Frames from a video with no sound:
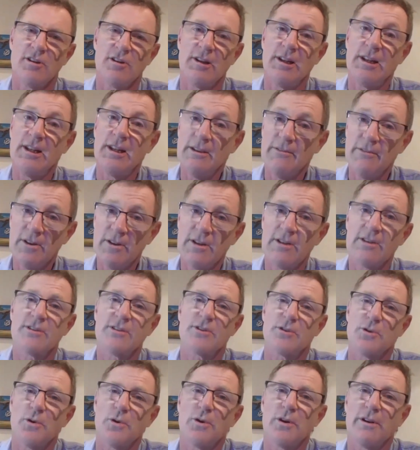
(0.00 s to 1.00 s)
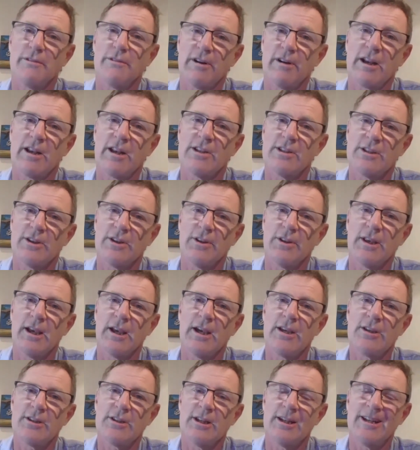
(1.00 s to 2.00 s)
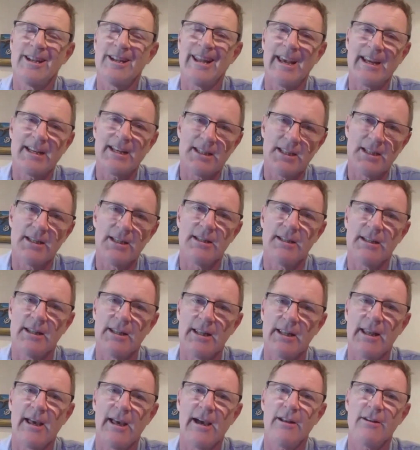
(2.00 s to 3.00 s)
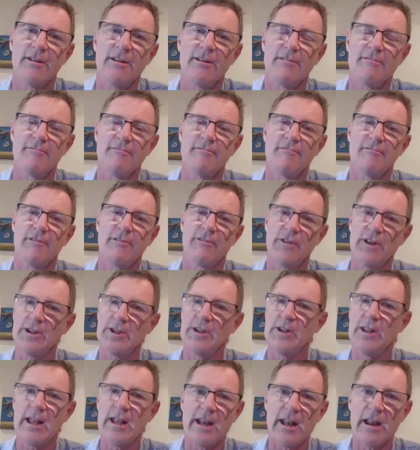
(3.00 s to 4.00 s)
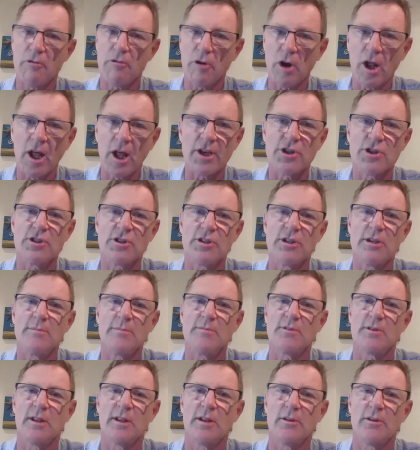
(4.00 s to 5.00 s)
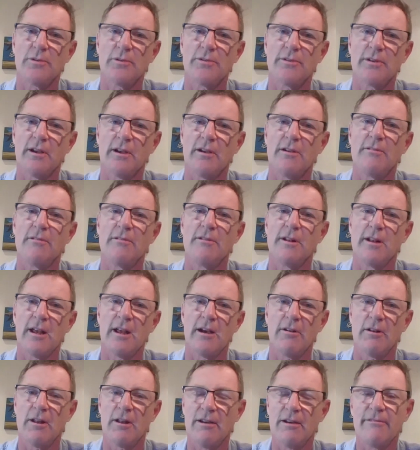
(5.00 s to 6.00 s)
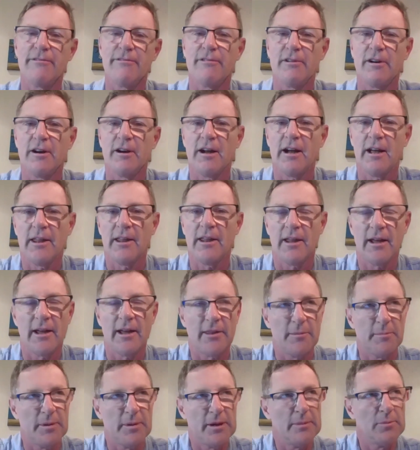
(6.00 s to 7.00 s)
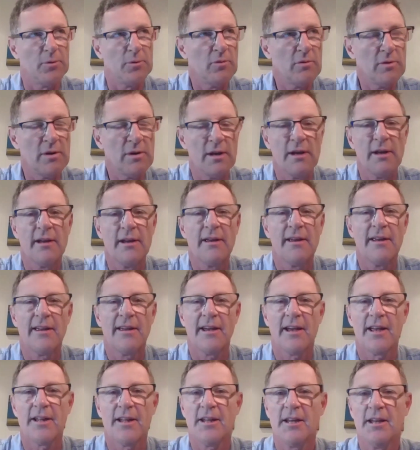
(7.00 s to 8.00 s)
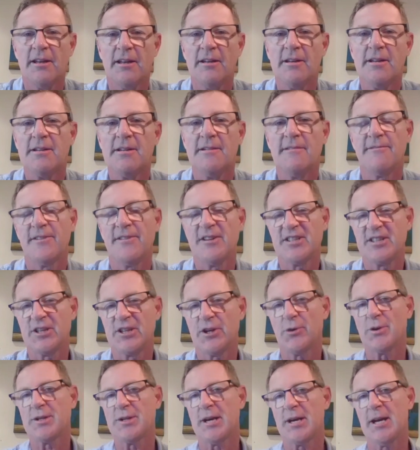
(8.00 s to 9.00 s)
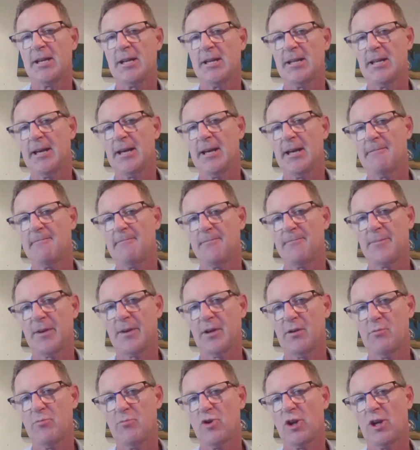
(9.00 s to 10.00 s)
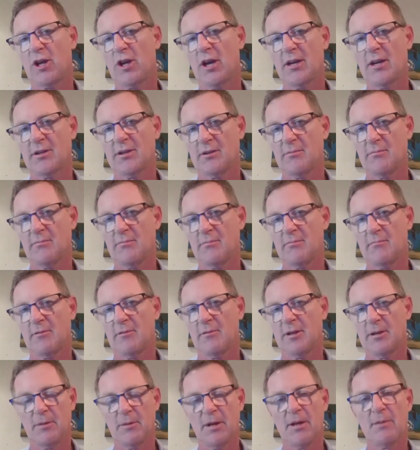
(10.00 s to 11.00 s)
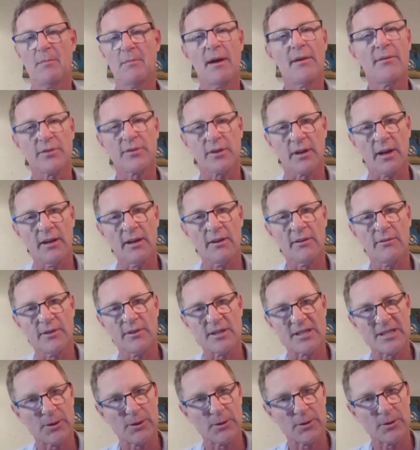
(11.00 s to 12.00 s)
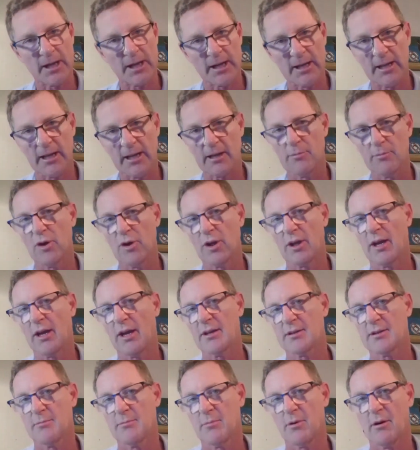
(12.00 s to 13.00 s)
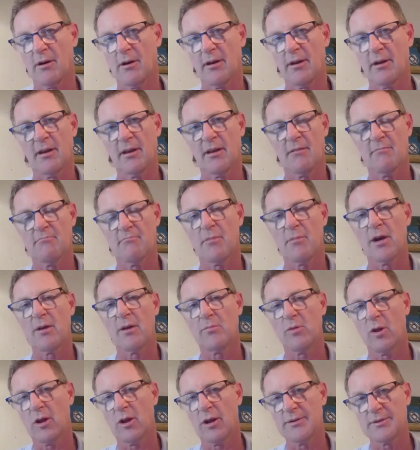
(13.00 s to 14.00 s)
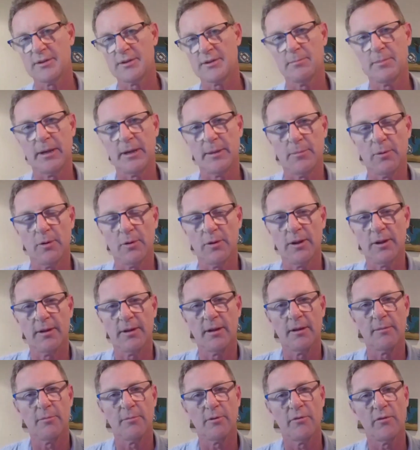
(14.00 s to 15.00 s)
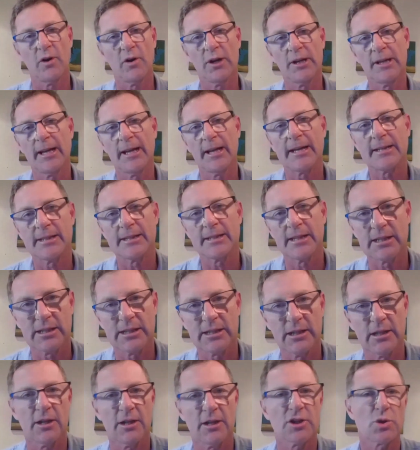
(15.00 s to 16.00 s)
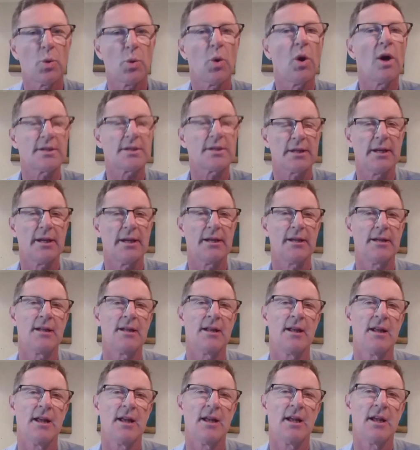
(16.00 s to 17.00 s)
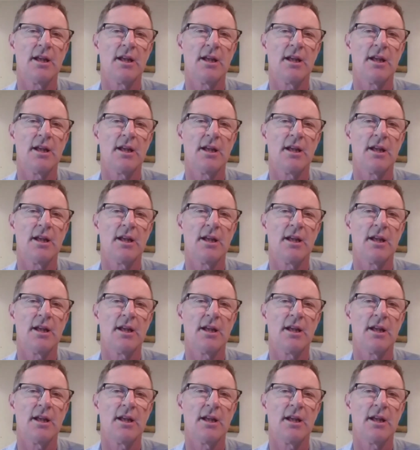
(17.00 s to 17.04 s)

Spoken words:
living a story of reconciliation and acting that out and reflecting that in our relationships and also in our love for other people. And then facilitating that communication, in MAF's case, facilitating that communication by mobilizing people and providing access to isolated